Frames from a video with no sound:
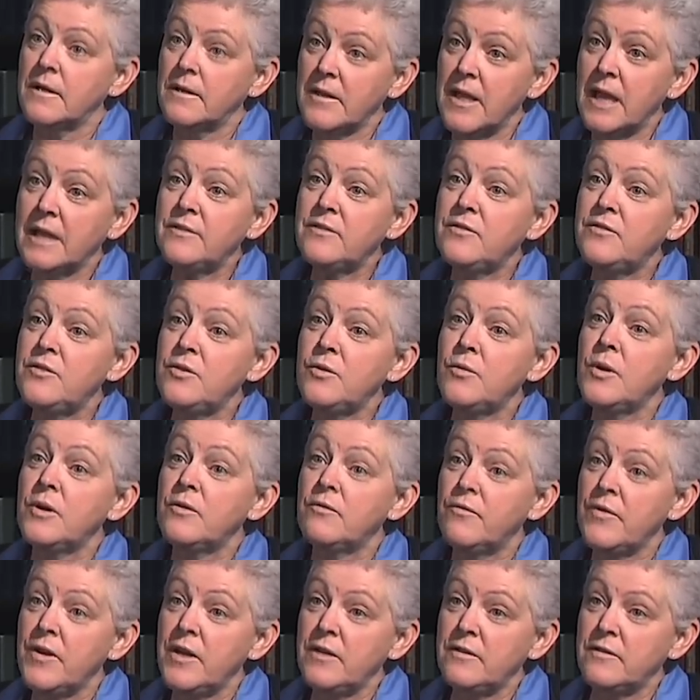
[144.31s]
Let's do
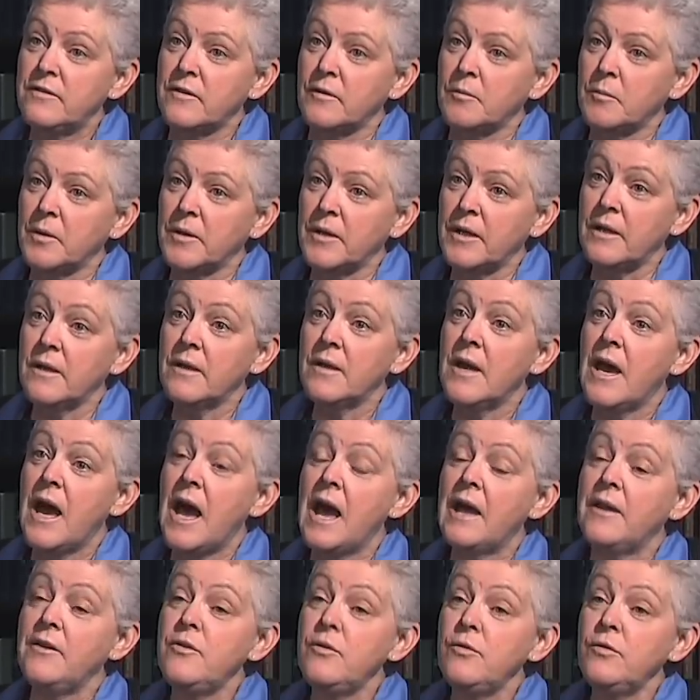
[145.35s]
it reasonably.
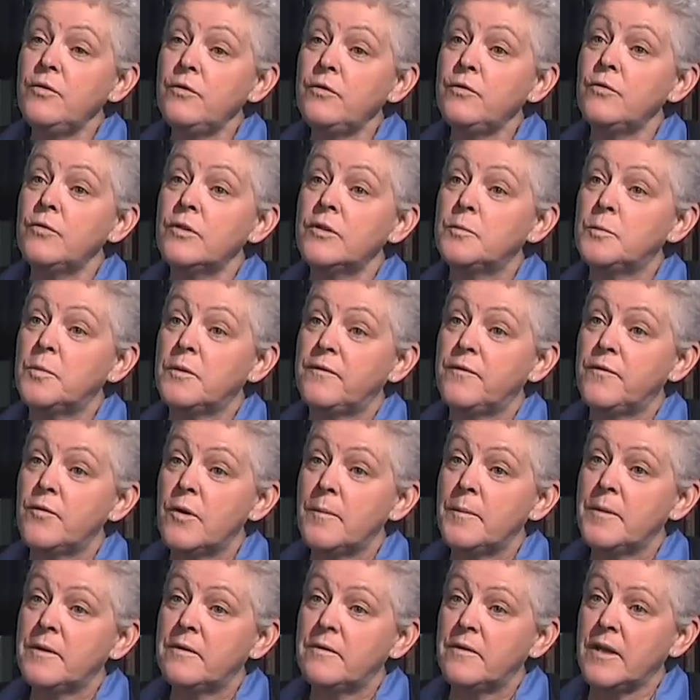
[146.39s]
Our new source
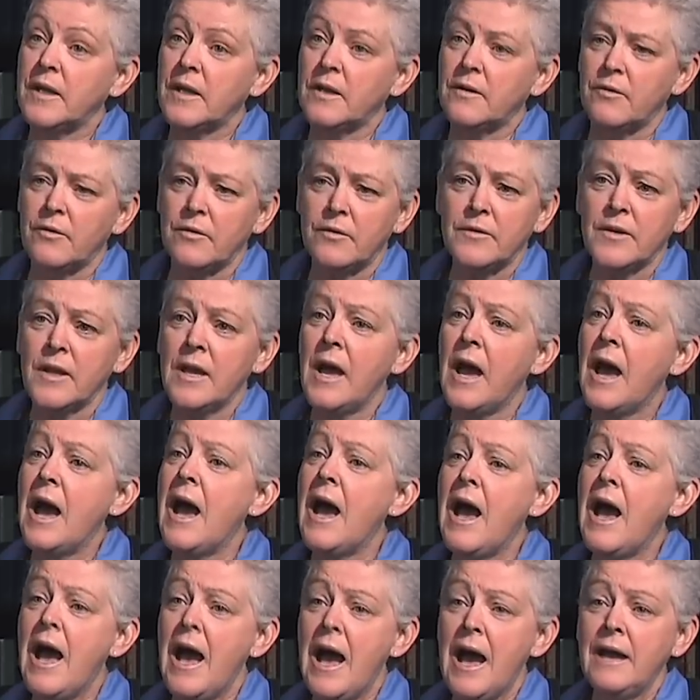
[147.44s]
performance standards
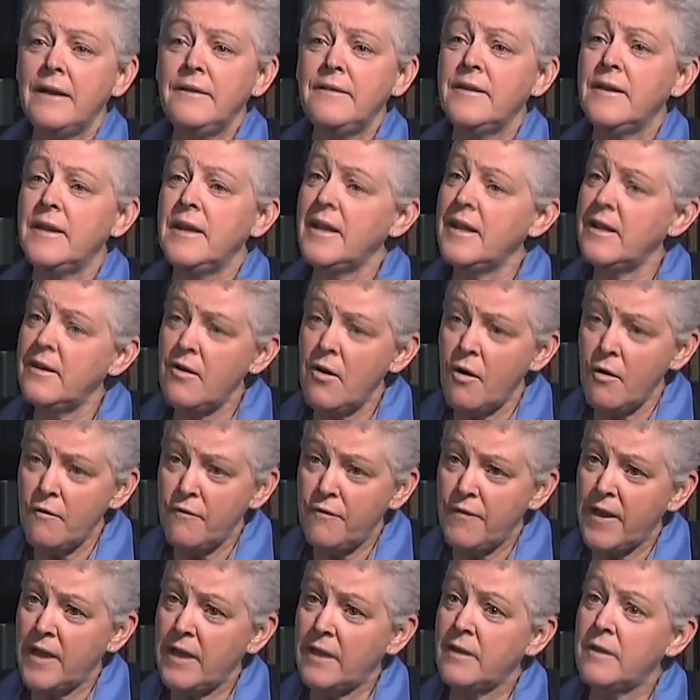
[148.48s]
aren't
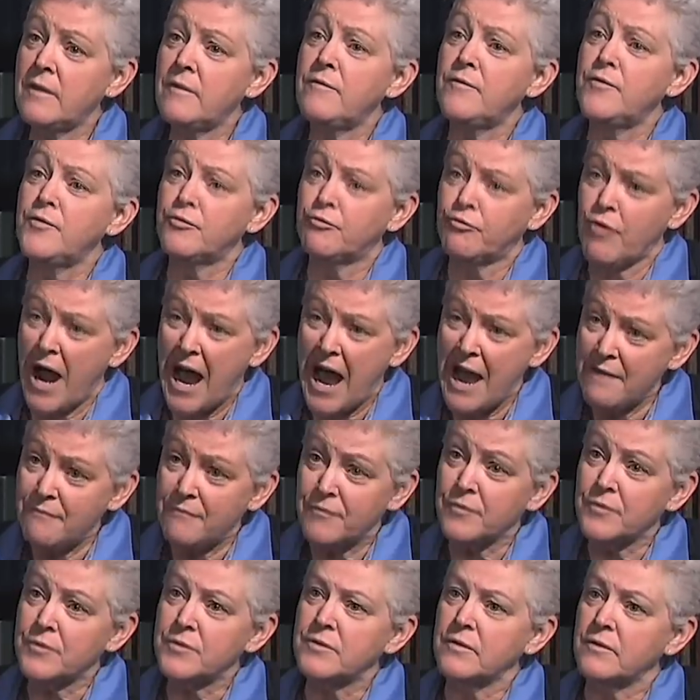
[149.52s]
innovative
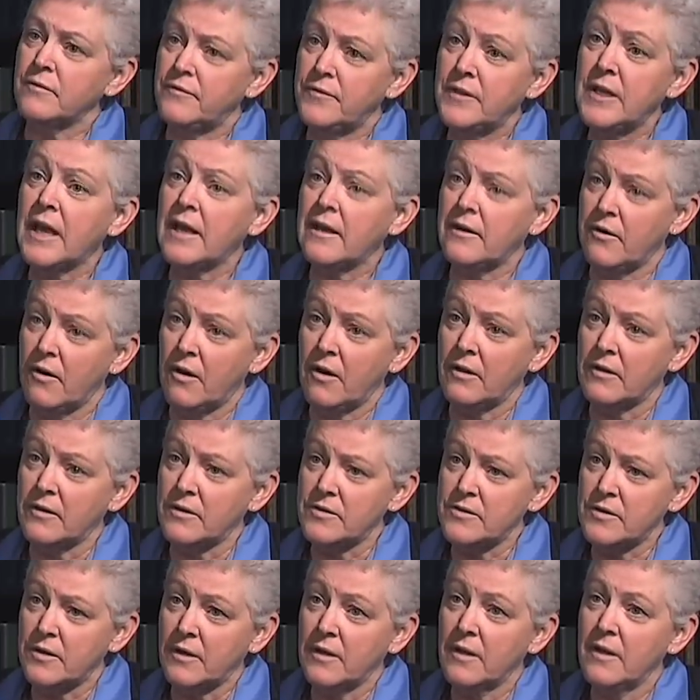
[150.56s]
drivers of
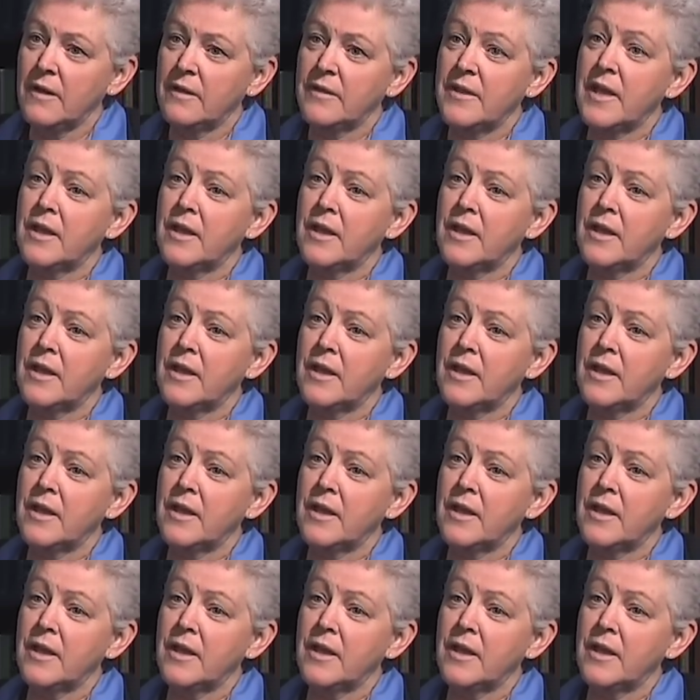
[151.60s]
technology.